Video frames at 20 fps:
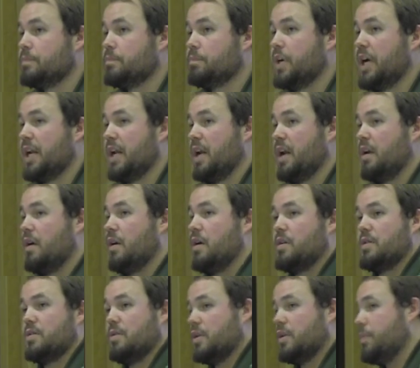But it
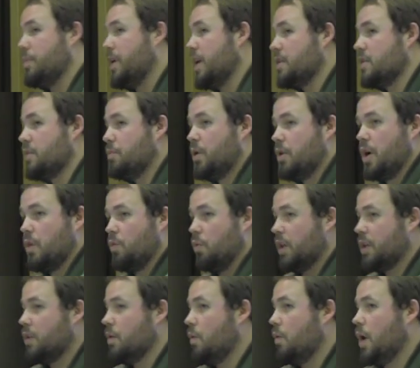also depends upon
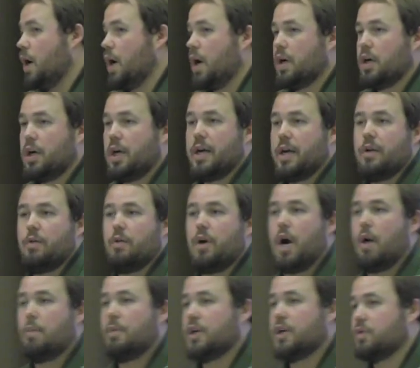what the water,
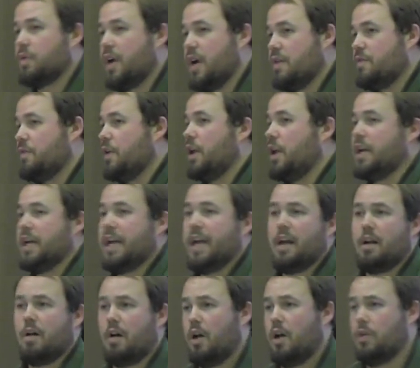how much rainfall you
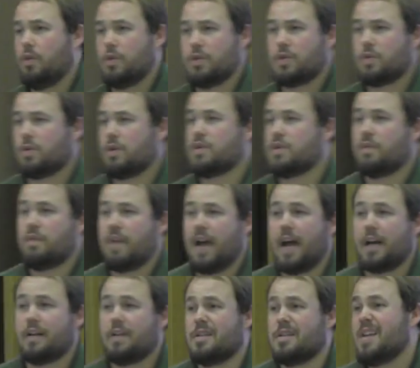get, all those sorts of
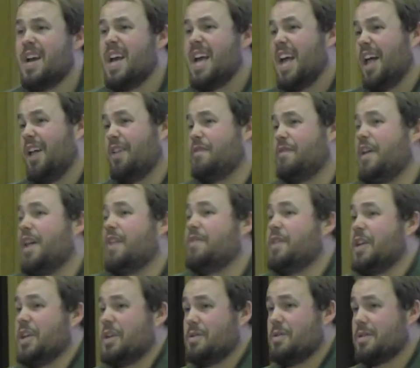factors.
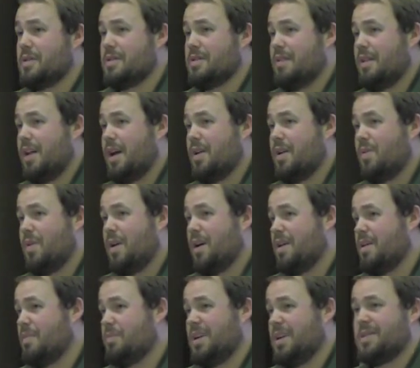Alfalfa uses a lot of
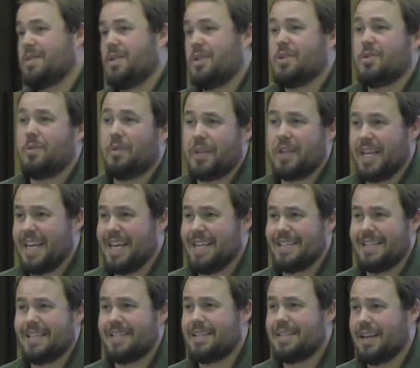water, but it's also one of the
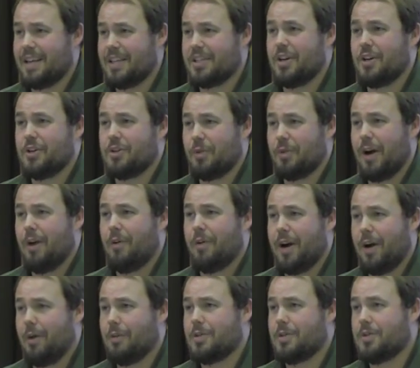easiest things to drown
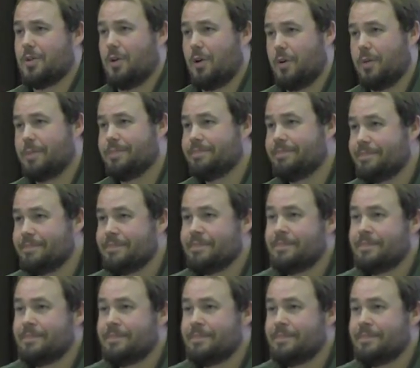out. So